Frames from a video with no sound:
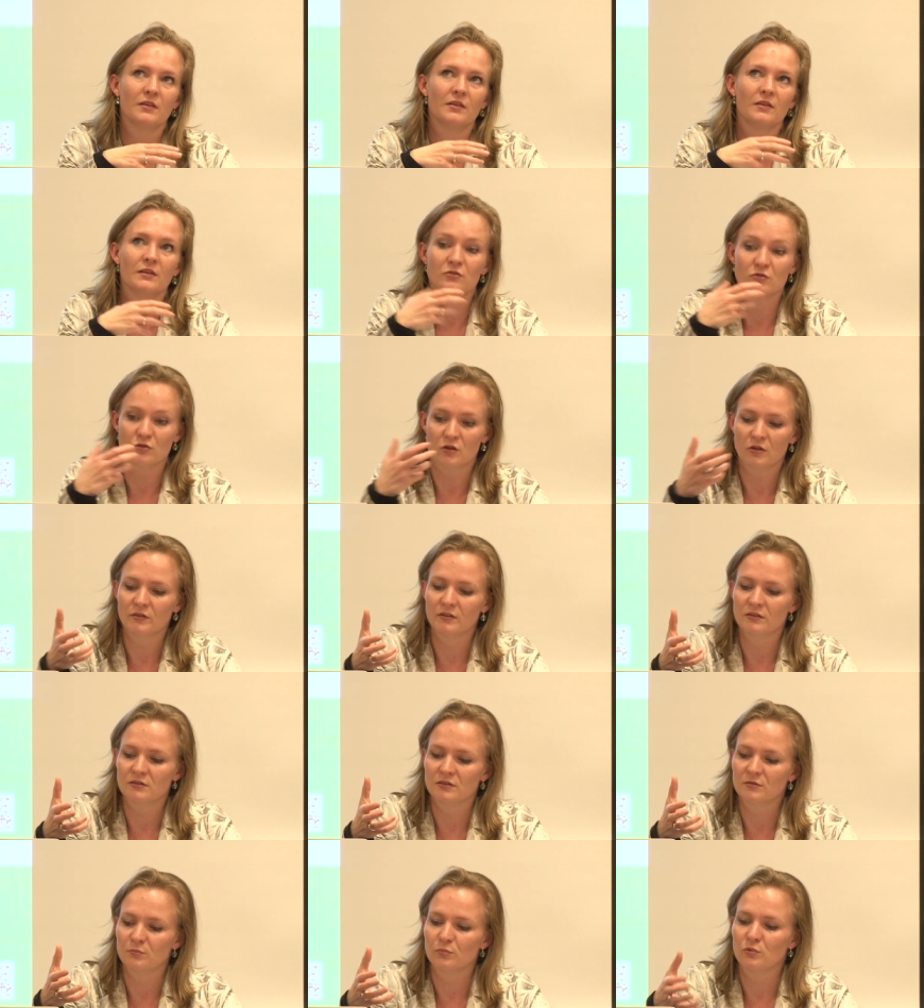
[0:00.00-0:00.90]
this
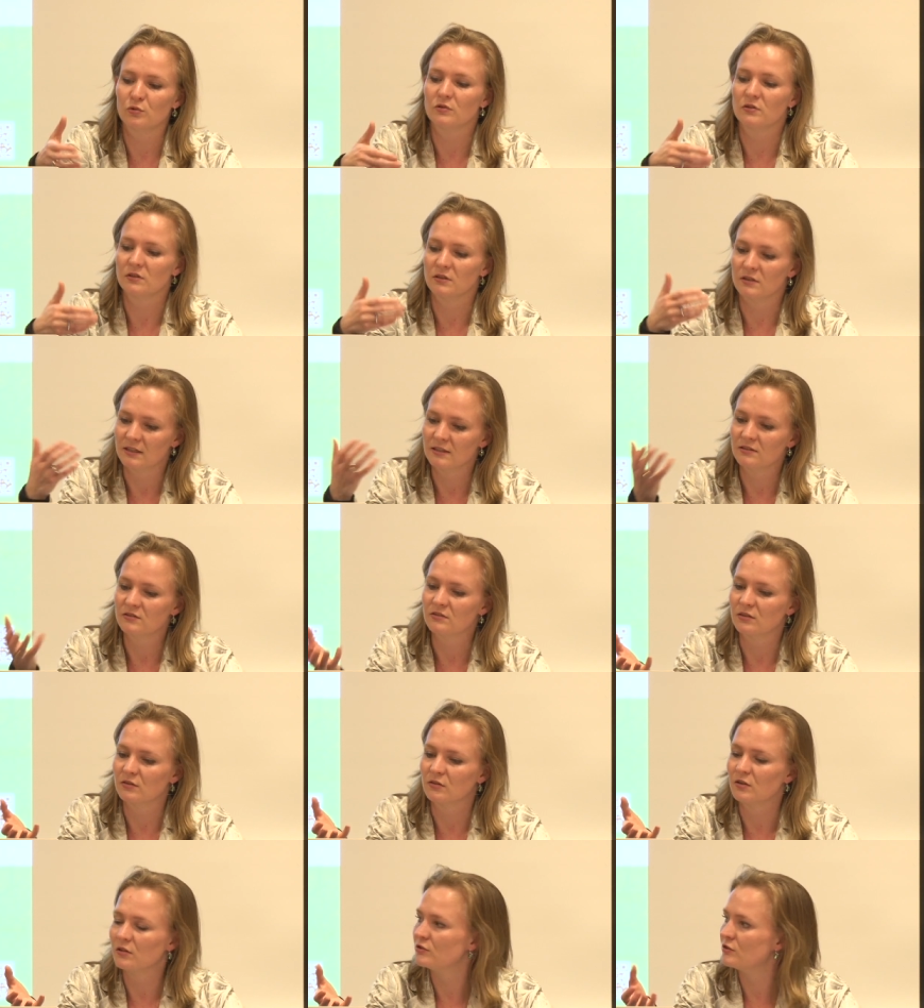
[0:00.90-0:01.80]
context is important. Yes,
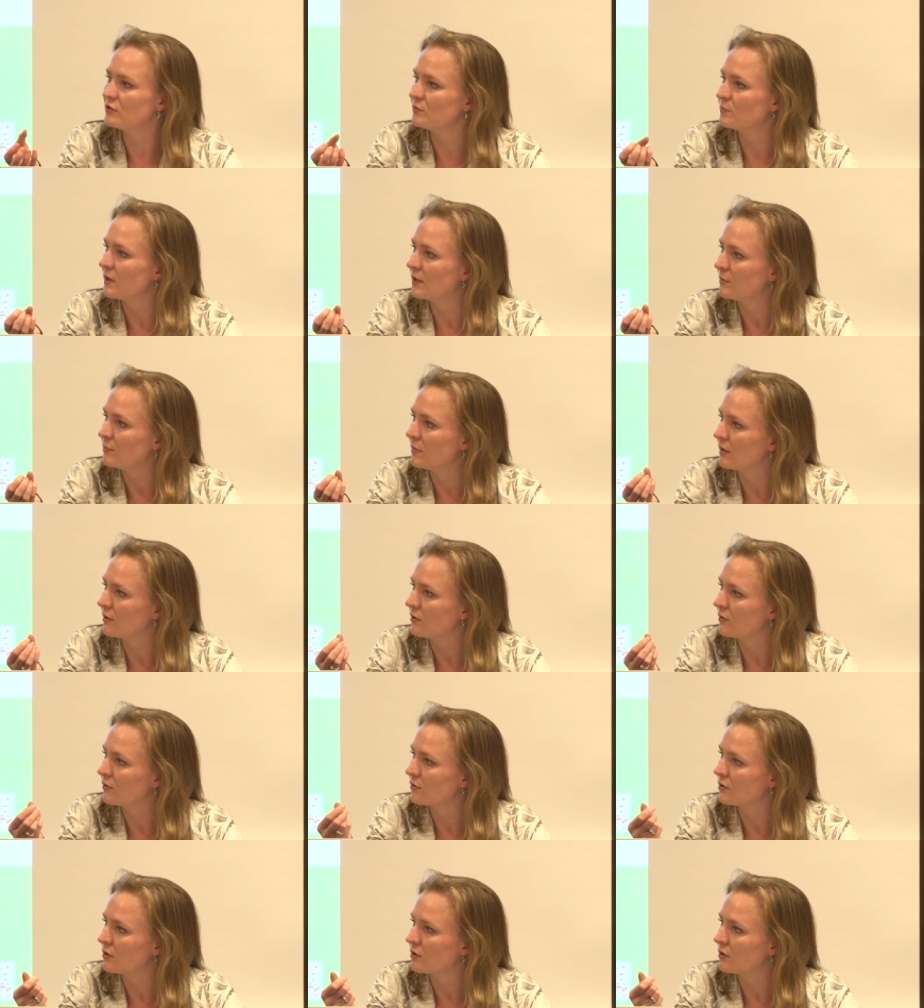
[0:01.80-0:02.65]
technology is made by other